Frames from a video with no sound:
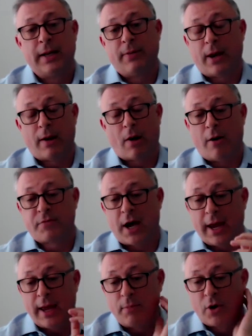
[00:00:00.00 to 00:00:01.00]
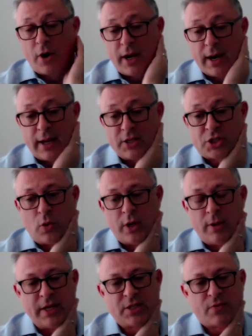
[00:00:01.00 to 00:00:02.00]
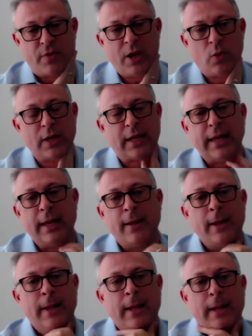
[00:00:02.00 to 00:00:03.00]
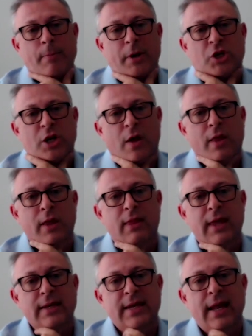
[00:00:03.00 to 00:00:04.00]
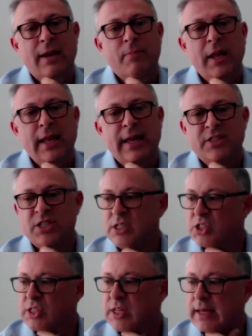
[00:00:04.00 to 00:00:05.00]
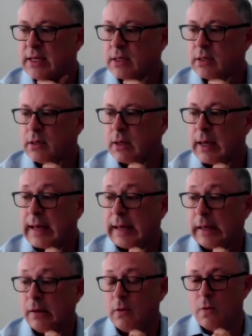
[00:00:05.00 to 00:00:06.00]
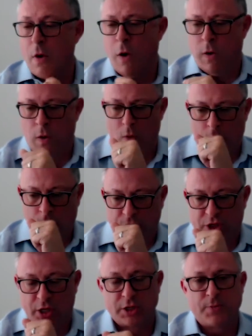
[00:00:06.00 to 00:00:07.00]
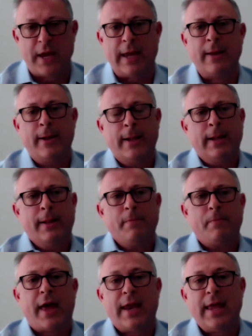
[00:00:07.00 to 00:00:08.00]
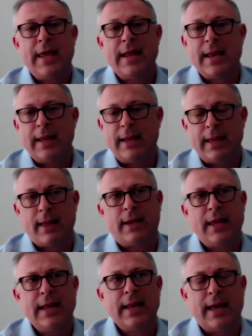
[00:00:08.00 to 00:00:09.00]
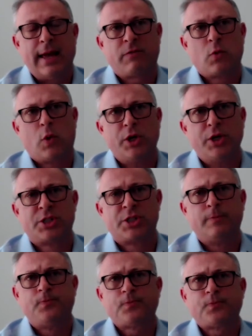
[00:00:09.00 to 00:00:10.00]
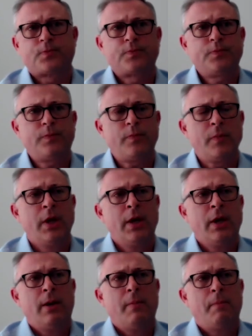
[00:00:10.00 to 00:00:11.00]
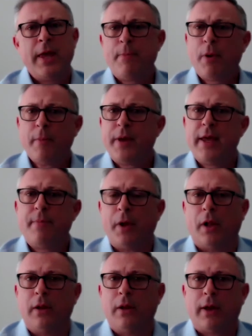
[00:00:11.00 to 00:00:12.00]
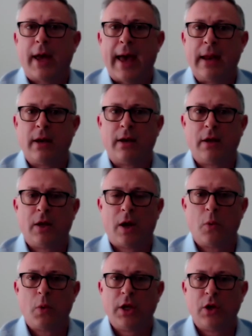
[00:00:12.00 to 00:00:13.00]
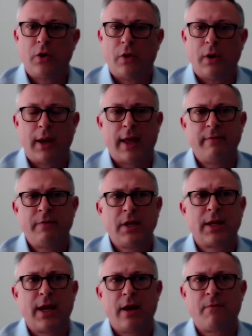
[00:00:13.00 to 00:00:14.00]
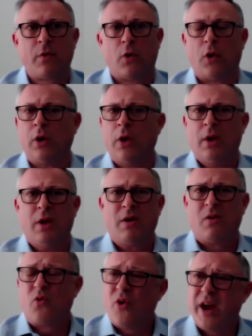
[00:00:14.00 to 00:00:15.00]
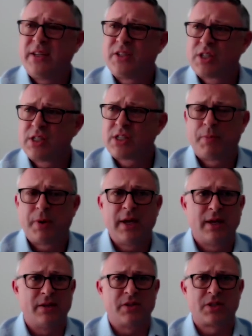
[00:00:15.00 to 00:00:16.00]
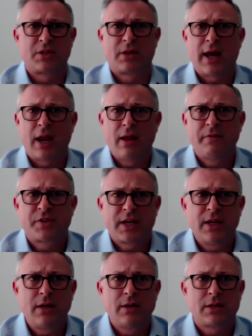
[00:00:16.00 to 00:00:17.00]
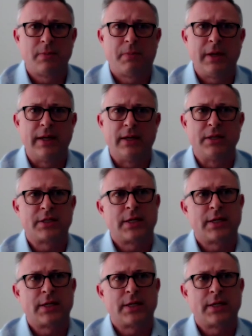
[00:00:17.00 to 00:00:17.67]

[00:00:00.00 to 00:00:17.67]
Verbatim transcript: Then after I emigrated, I saw him less frequently. But you know, the, the indelible lessons that, uh, excuse me, that he that he left was people are people, and you know, when you're loved and cared for, race disappears, color of skin disappears.